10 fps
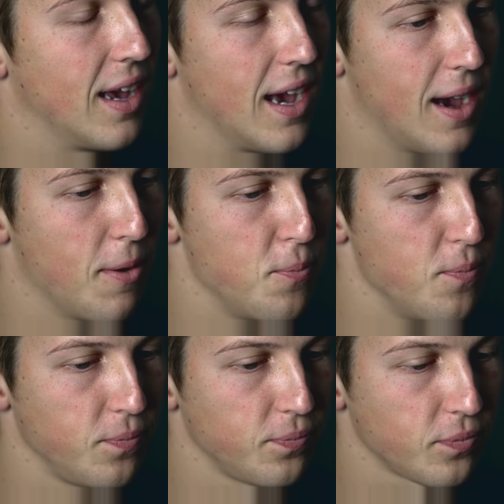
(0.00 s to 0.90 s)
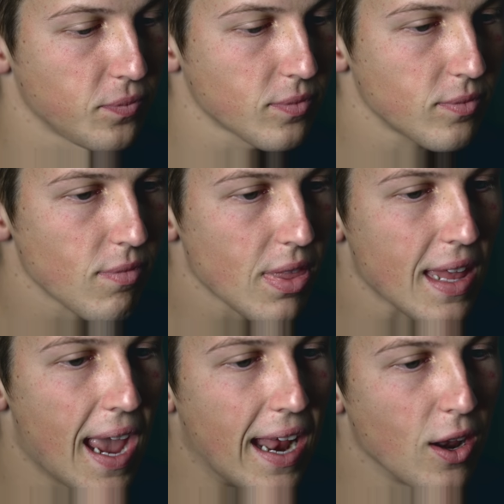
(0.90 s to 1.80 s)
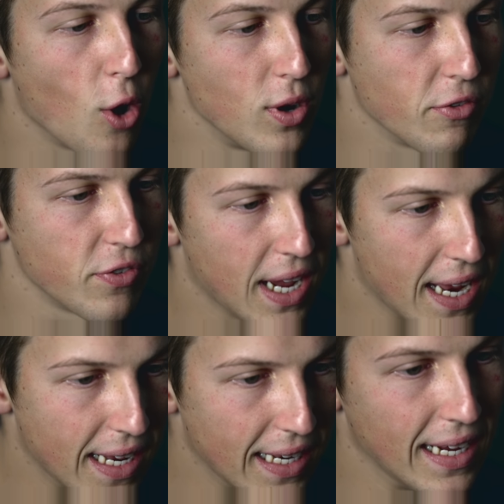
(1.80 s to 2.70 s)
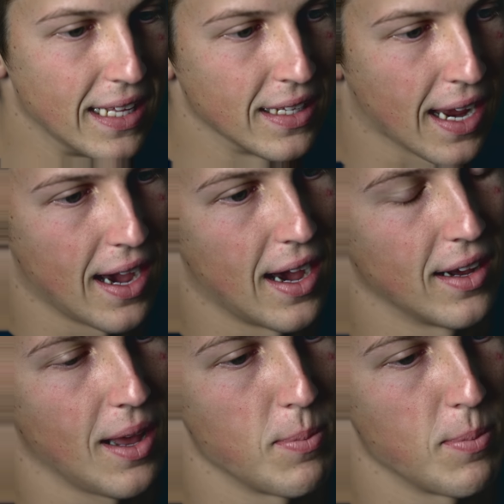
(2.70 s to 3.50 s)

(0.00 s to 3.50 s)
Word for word: um, and I'll never forget getting in the car,